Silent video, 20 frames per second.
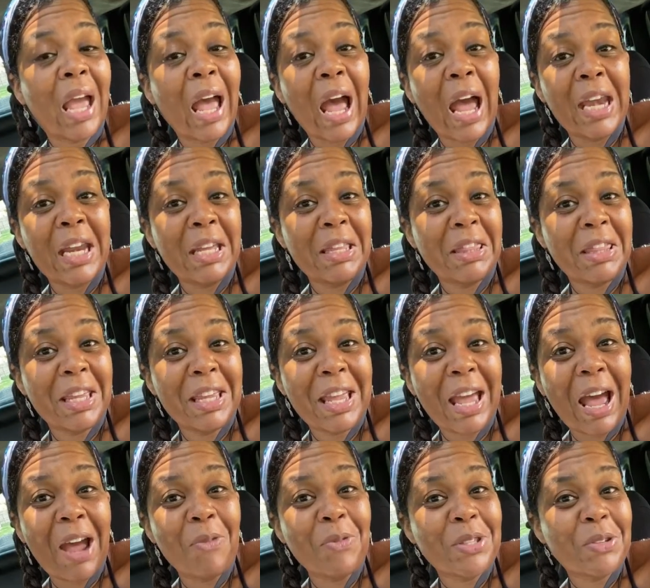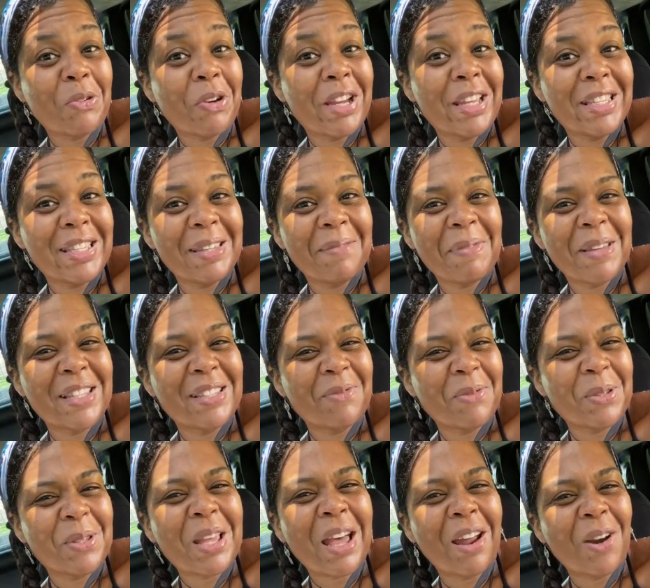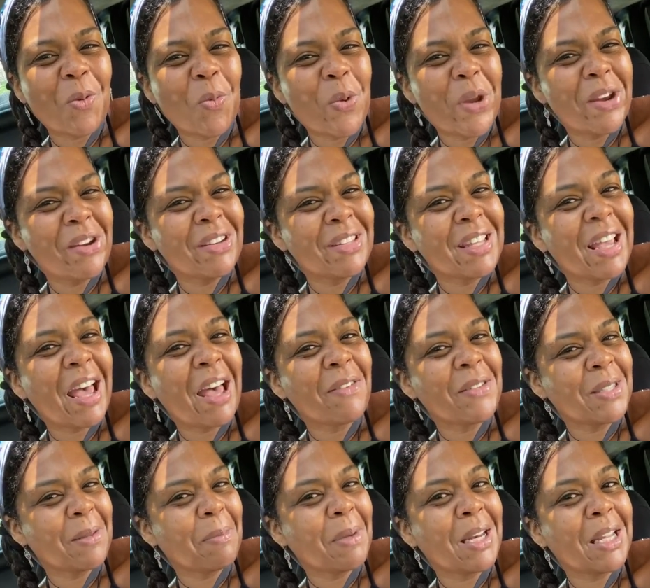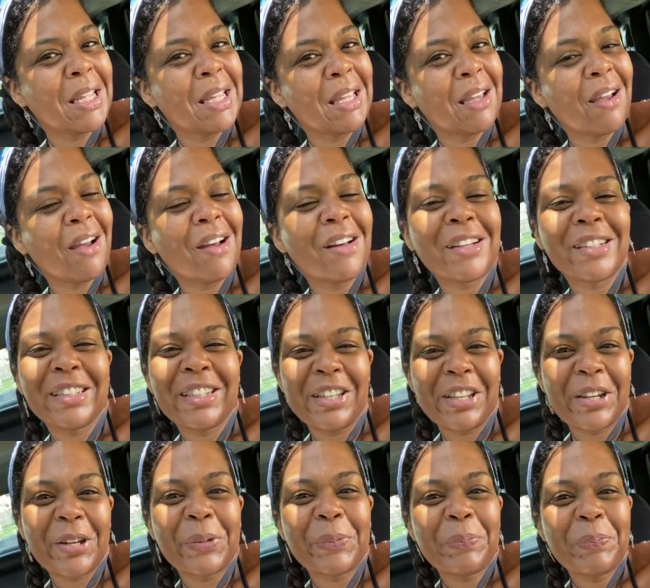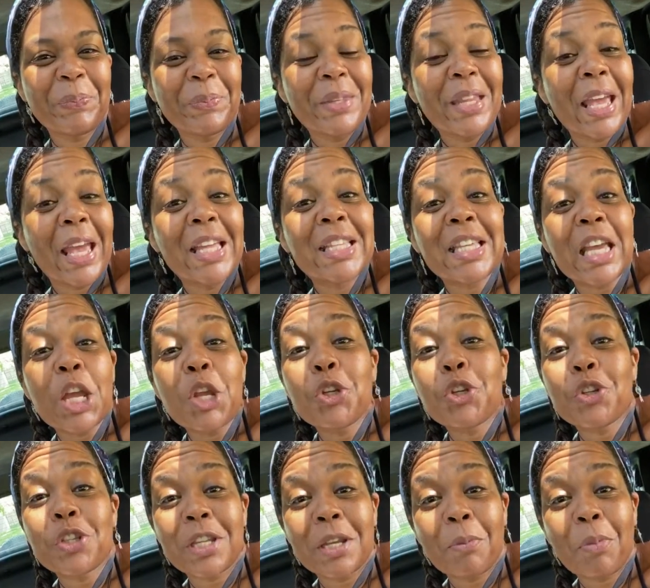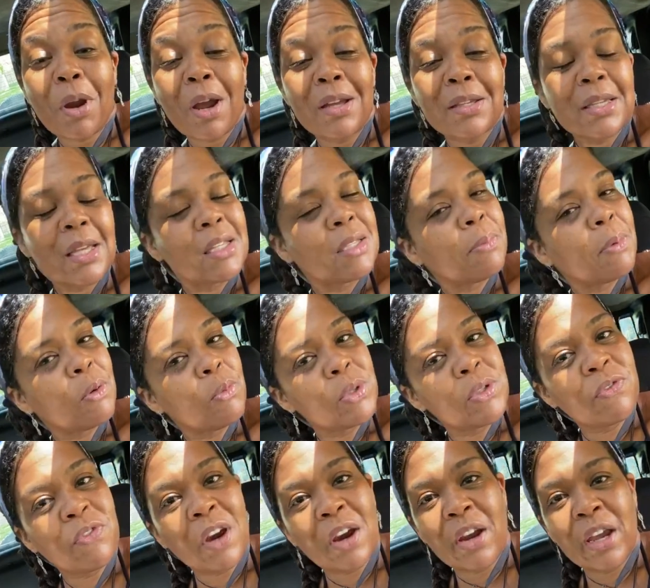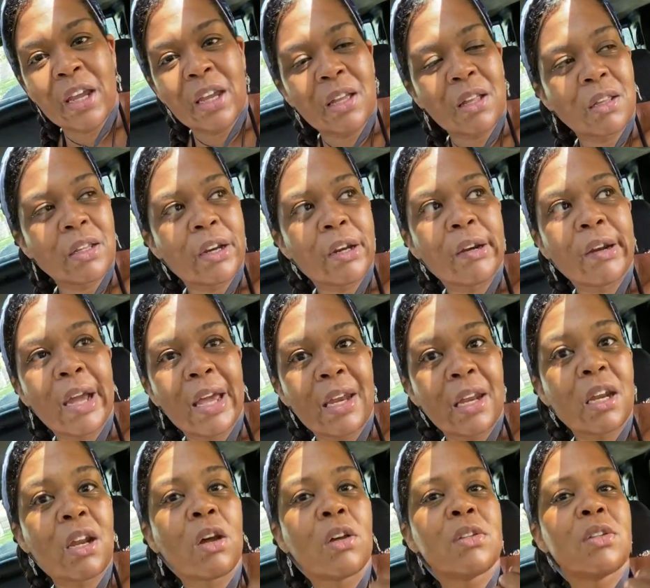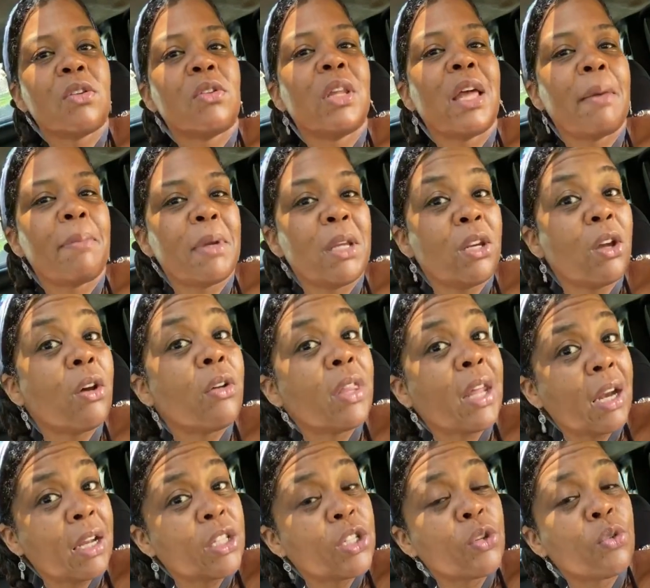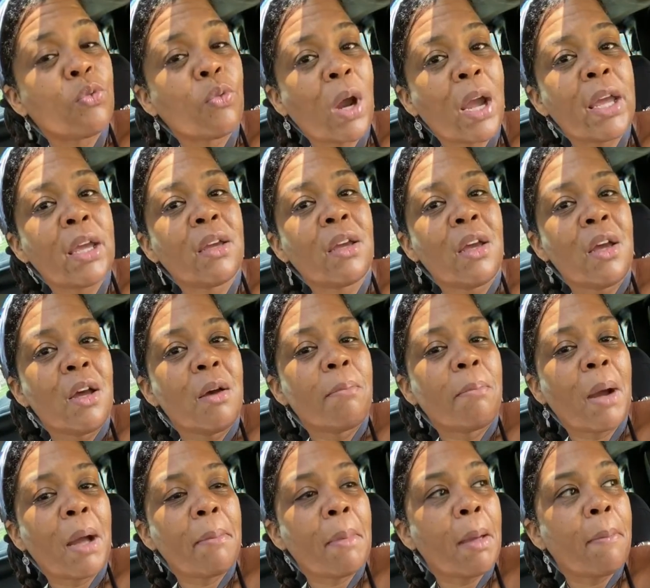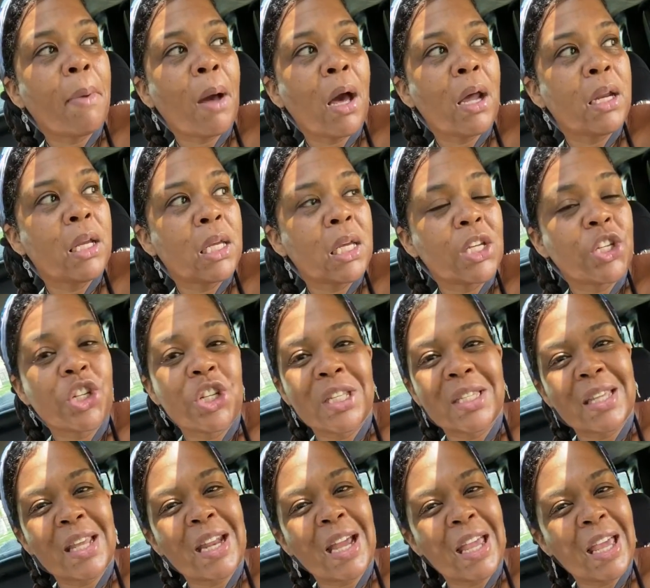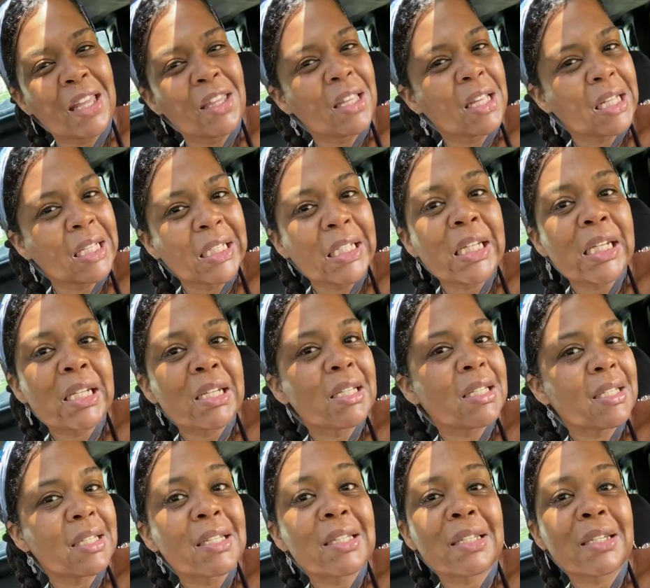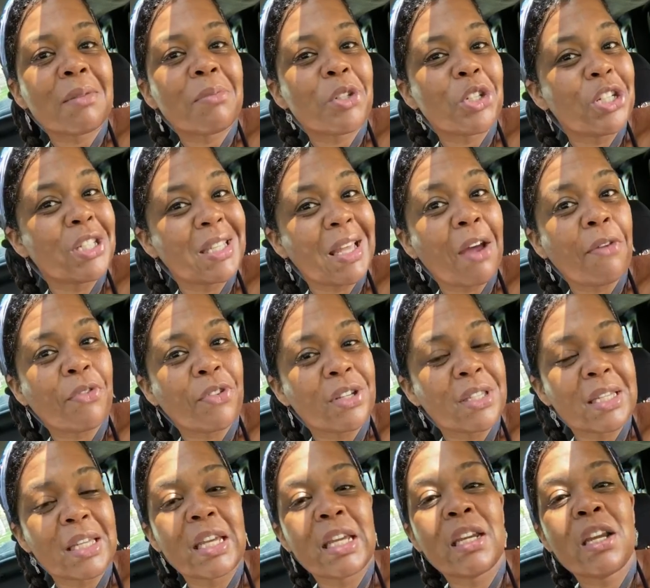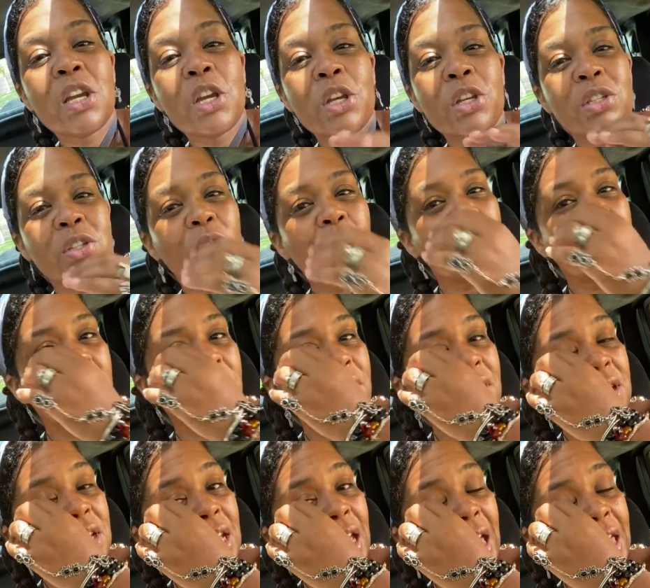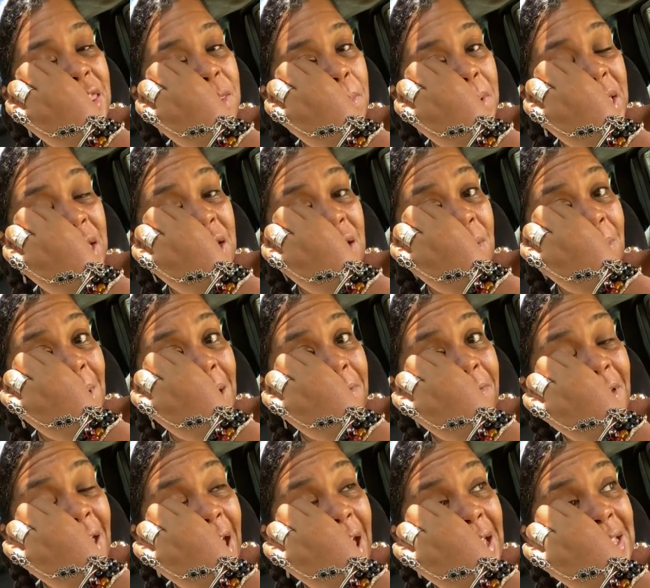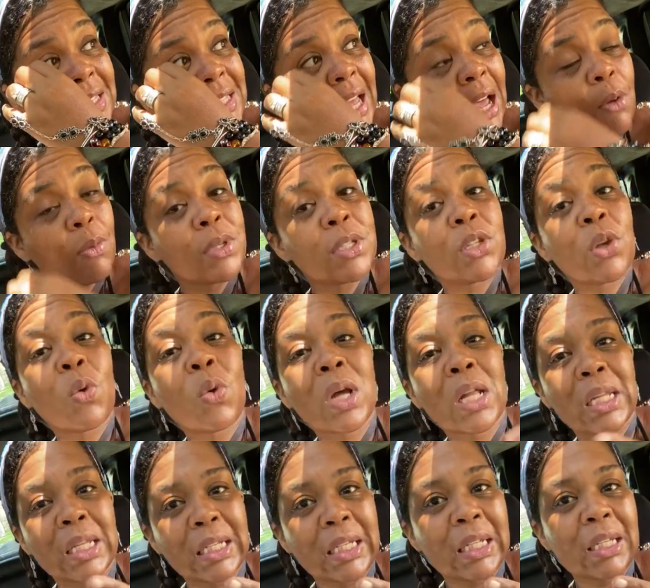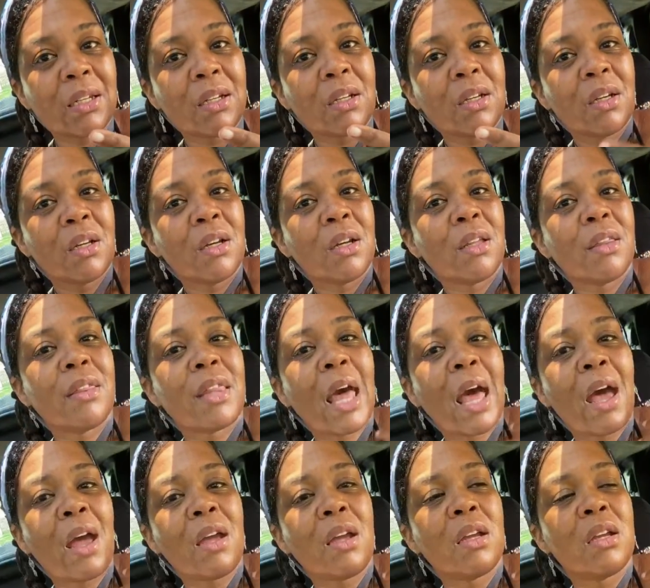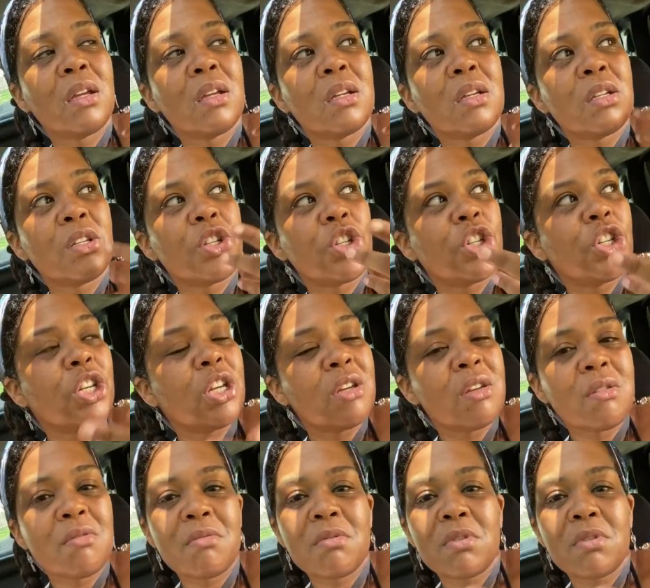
I didn't think I was crazy because it was kind of weird to have somebody, you know, it's an interesting process, but it was very clear. And it also let me know that I do right by my body, because she said I had the cleanest system she's ever seen. So even at the beginning of my fast, I was so clean that she